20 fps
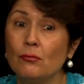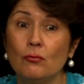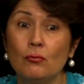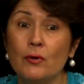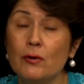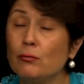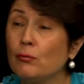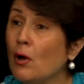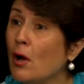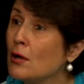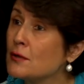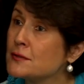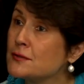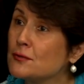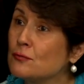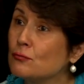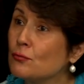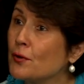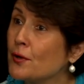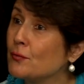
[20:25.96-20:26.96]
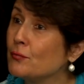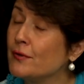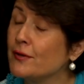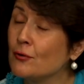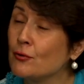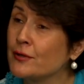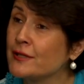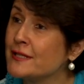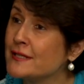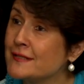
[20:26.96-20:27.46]
We will also work with
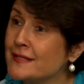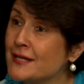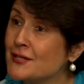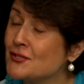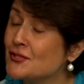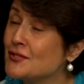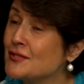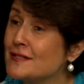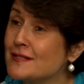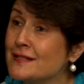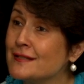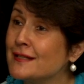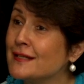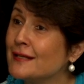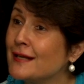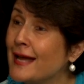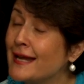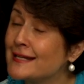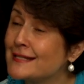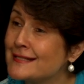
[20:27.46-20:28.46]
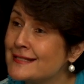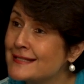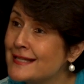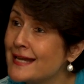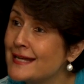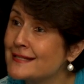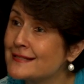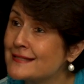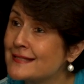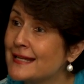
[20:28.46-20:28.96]
organizations in the United
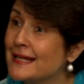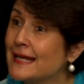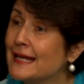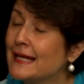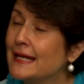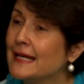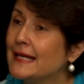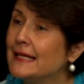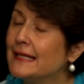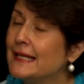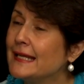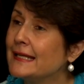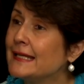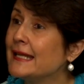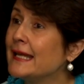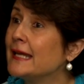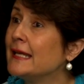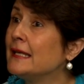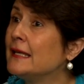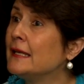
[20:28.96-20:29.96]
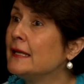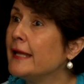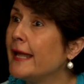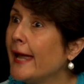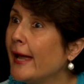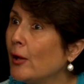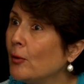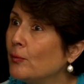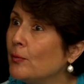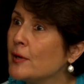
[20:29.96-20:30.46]
States that can
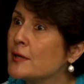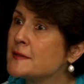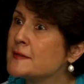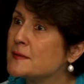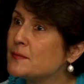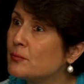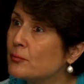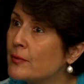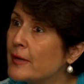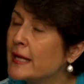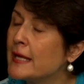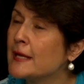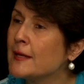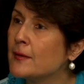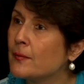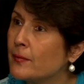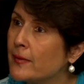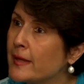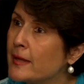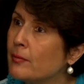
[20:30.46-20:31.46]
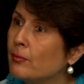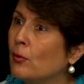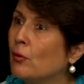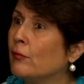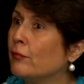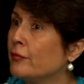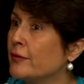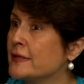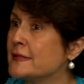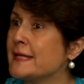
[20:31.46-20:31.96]
help us bring
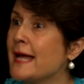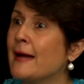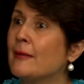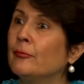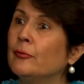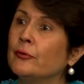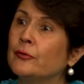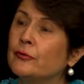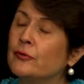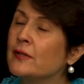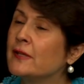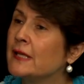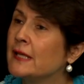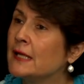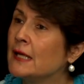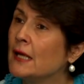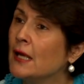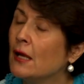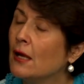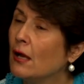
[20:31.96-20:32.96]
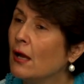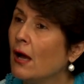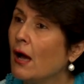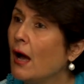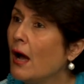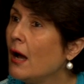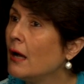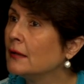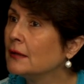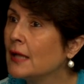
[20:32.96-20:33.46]
people, for example, to the
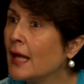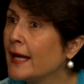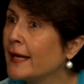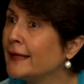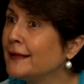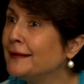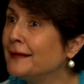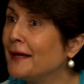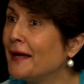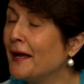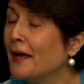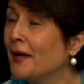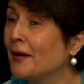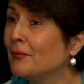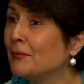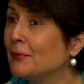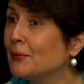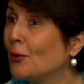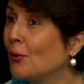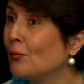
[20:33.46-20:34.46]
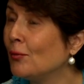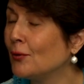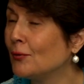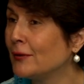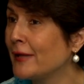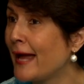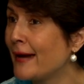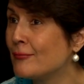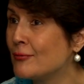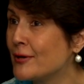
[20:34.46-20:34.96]
online global
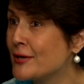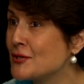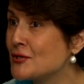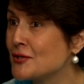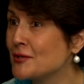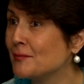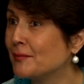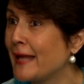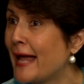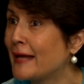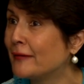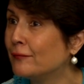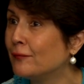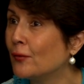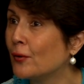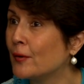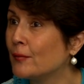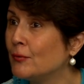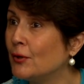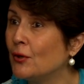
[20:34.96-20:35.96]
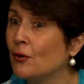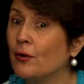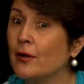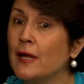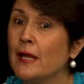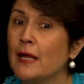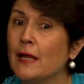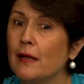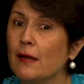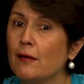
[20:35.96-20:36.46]
collaboration platform. You know,
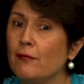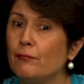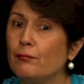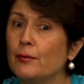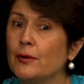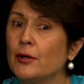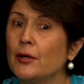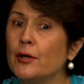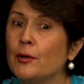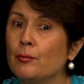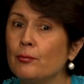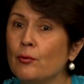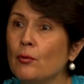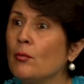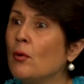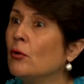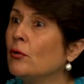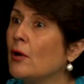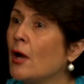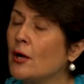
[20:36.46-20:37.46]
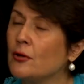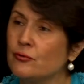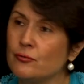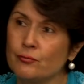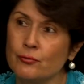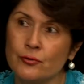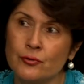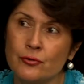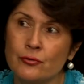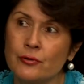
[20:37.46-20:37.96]
if we're going to promote
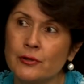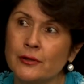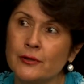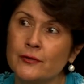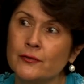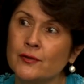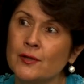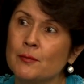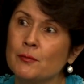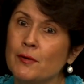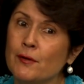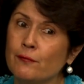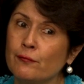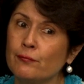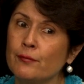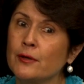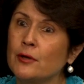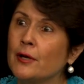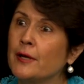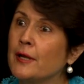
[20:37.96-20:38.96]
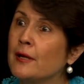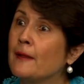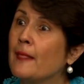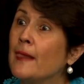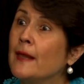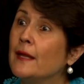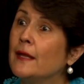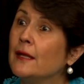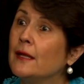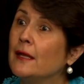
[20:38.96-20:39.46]
entrepreneurialism, if we're going
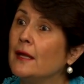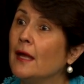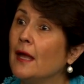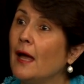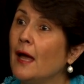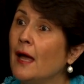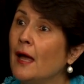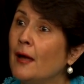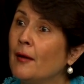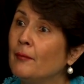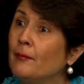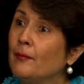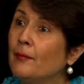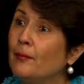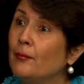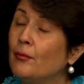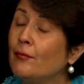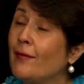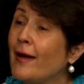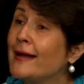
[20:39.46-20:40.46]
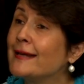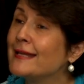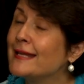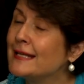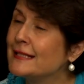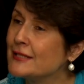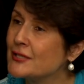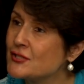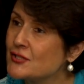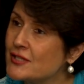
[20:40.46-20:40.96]
to provide
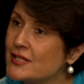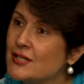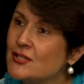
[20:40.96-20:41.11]
English